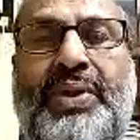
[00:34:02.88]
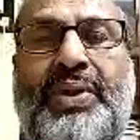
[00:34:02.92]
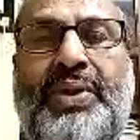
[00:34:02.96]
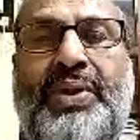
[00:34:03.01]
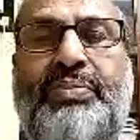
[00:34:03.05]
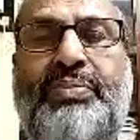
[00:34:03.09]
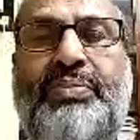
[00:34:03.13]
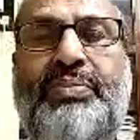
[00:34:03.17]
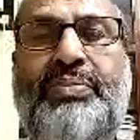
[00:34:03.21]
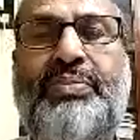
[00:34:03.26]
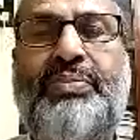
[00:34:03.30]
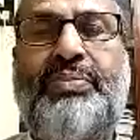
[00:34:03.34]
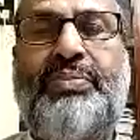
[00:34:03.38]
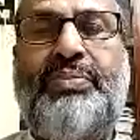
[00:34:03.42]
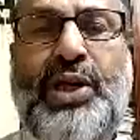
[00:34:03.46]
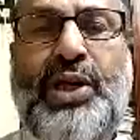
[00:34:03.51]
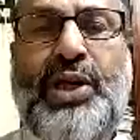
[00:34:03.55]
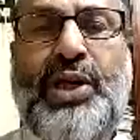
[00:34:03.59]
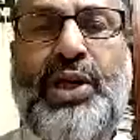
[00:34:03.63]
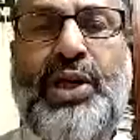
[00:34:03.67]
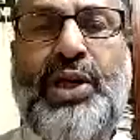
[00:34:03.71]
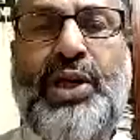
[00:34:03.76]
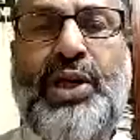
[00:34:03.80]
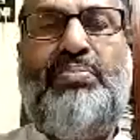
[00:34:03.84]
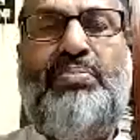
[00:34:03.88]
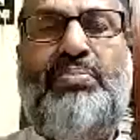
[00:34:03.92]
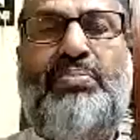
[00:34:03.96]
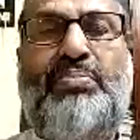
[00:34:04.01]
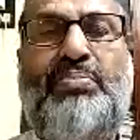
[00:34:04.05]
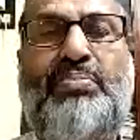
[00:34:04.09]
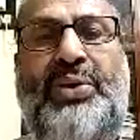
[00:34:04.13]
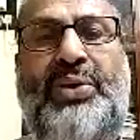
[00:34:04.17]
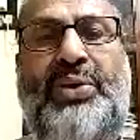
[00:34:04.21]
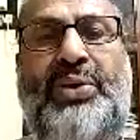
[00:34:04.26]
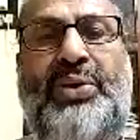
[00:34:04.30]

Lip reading: People got empowered.